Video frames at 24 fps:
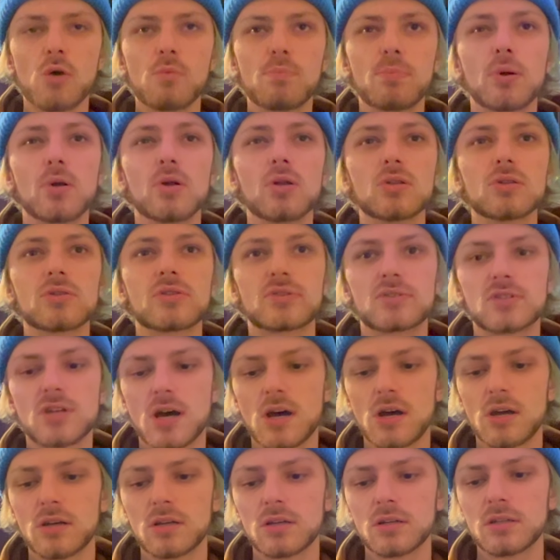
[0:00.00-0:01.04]
pull
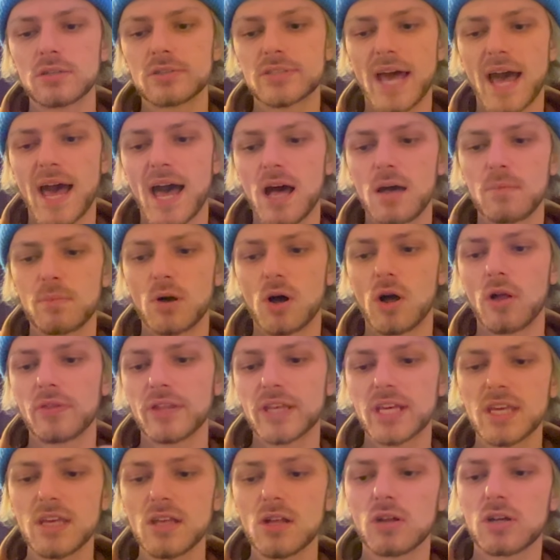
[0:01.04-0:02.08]
tongue tab on the
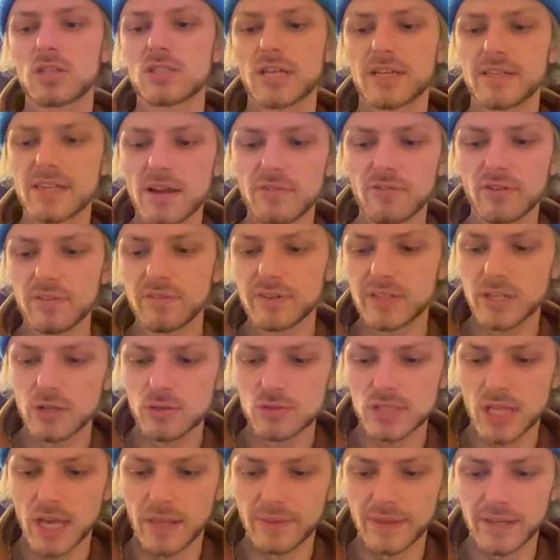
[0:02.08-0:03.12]
heel because I never even
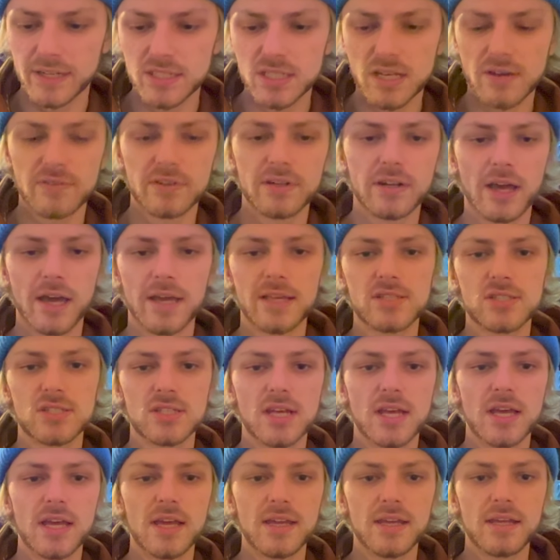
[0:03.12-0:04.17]
use that. They just have a nice
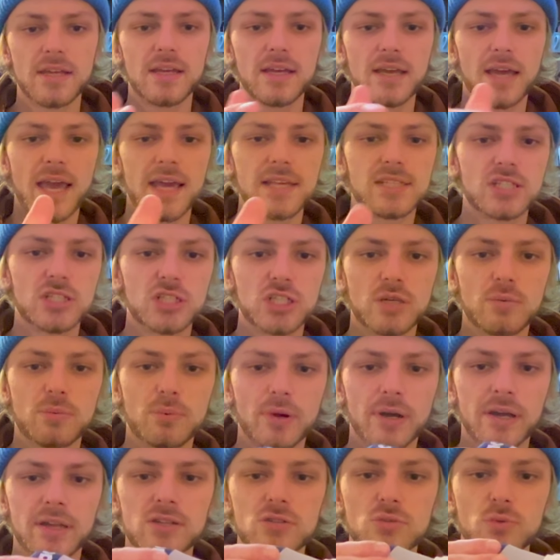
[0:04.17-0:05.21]
ACG
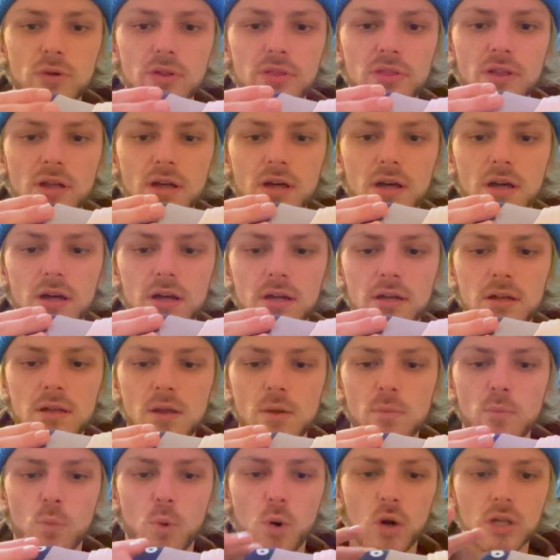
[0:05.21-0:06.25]
print with
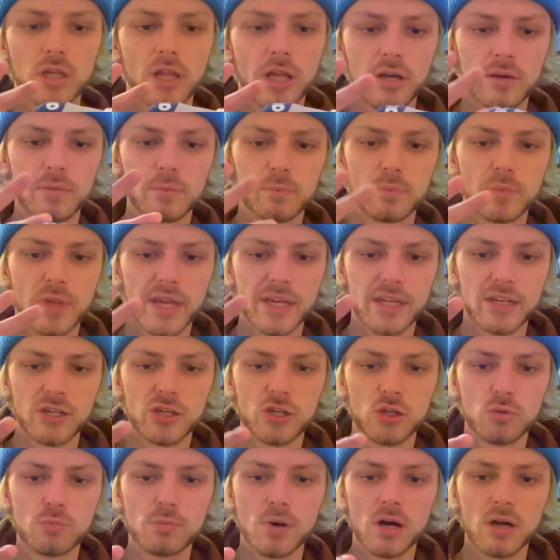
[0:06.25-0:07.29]
more like
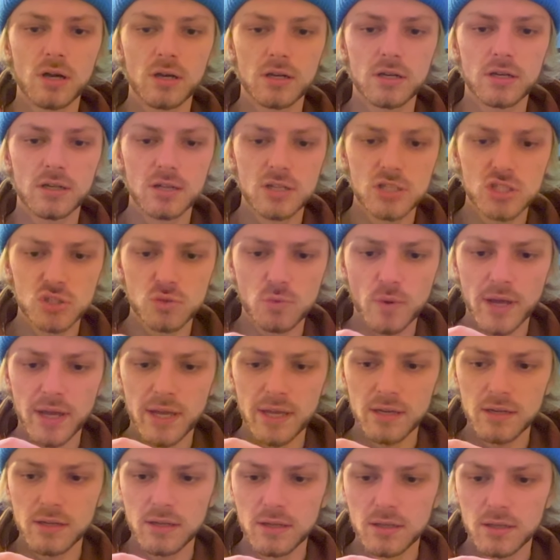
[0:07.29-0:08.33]
nubuck
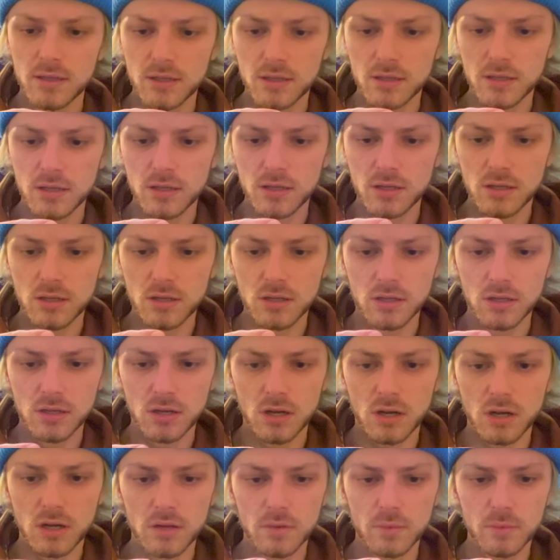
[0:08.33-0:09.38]
suede.
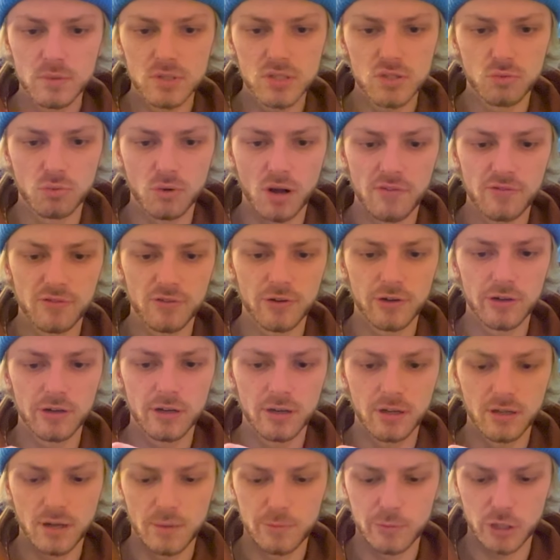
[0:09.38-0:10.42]
It's rougher.
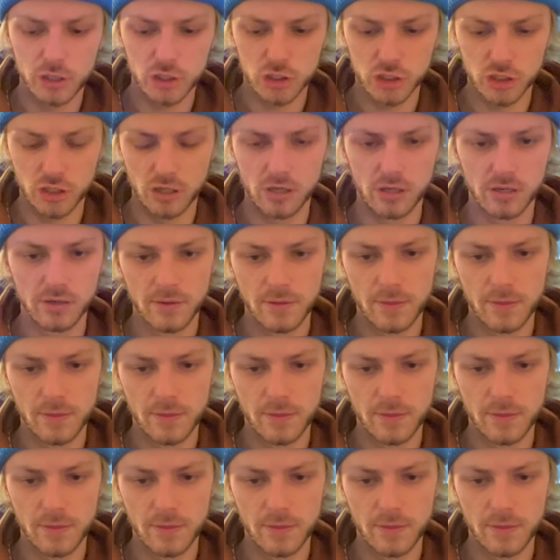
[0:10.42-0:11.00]
I'm not sure.